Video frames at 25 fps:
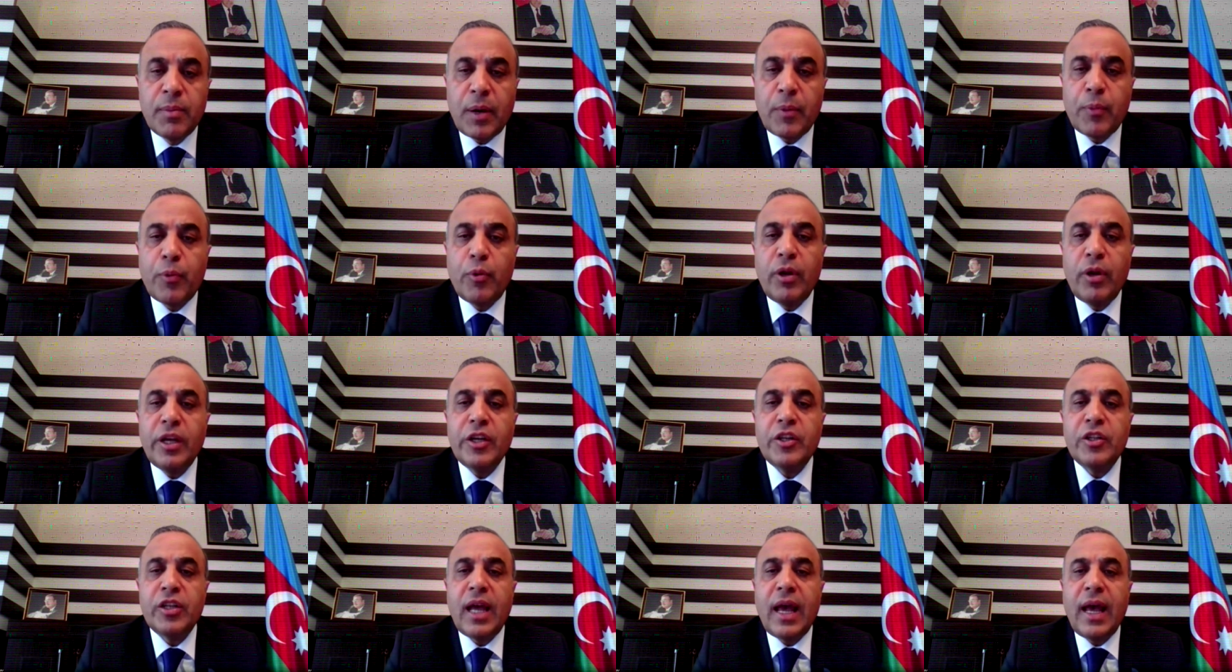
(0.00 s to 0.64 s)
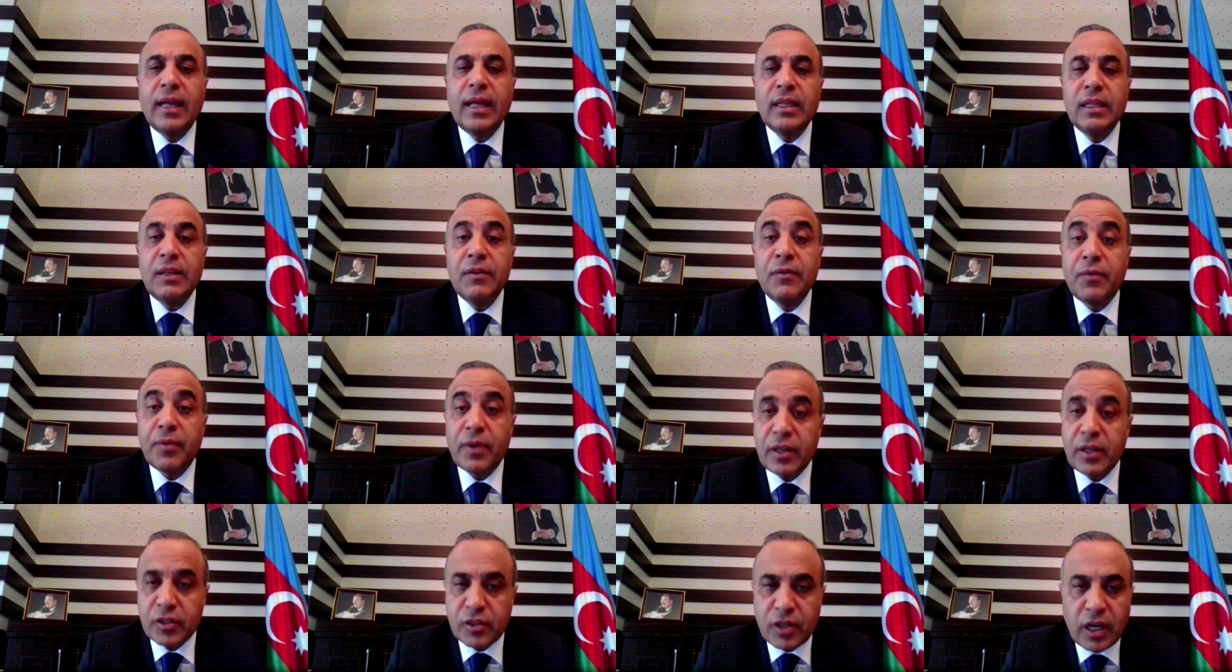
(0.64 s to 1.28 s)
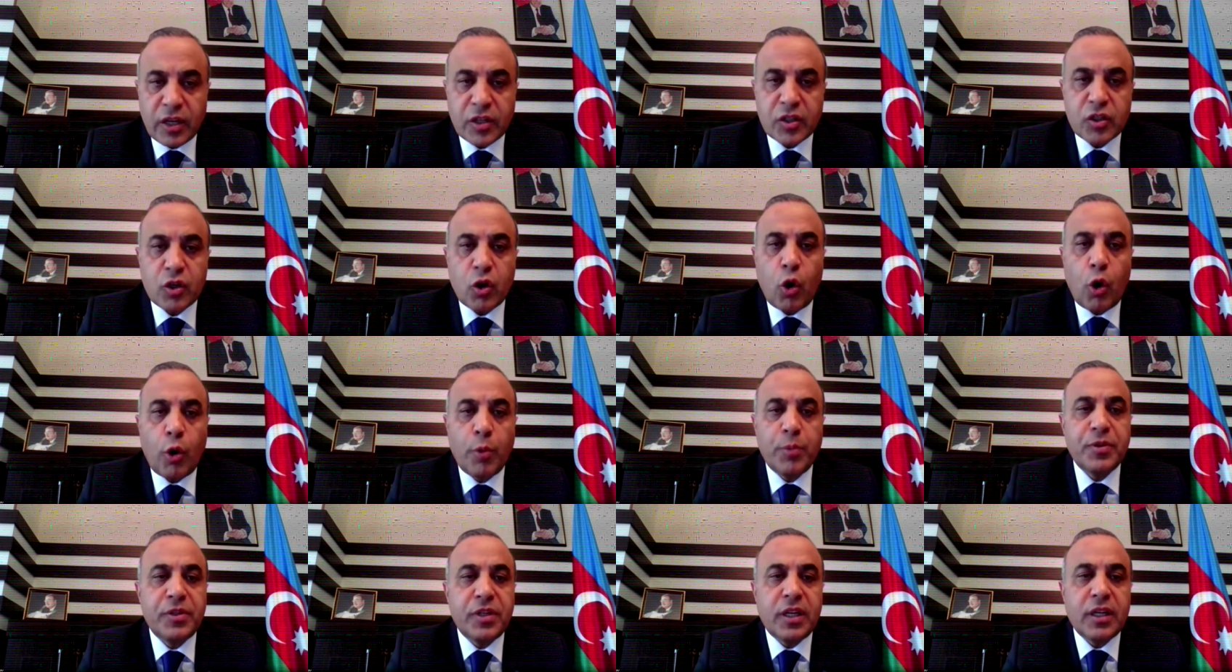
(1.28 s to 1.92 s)
population and infrastructure
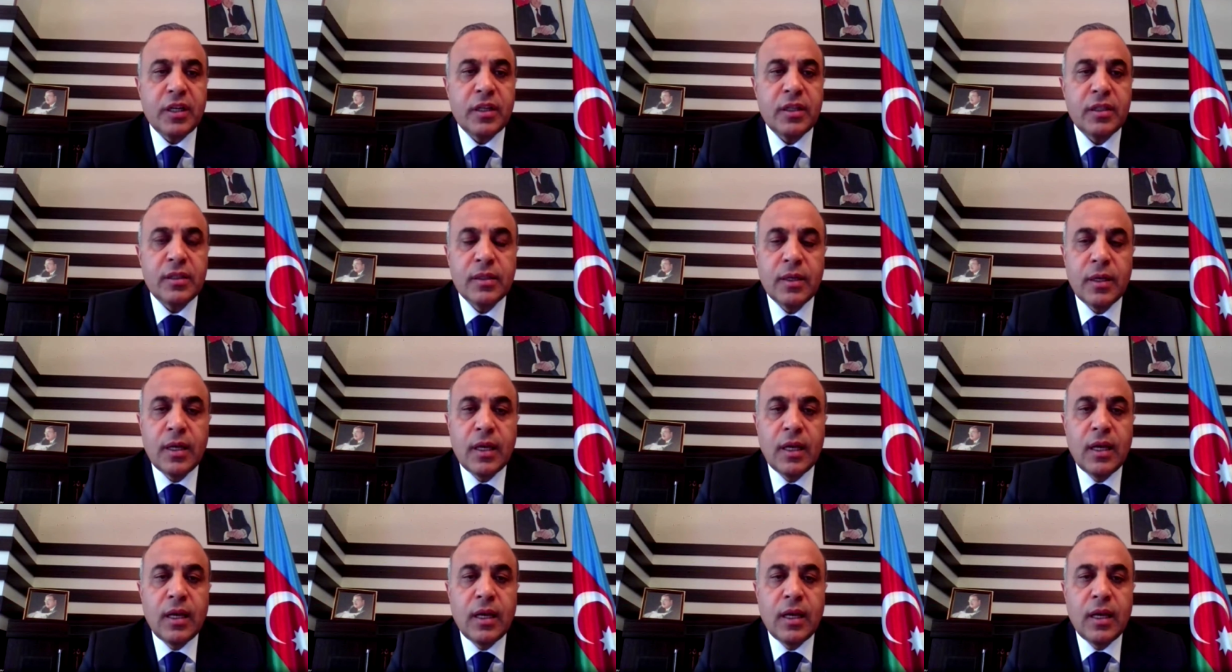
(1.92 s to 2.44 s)
objects,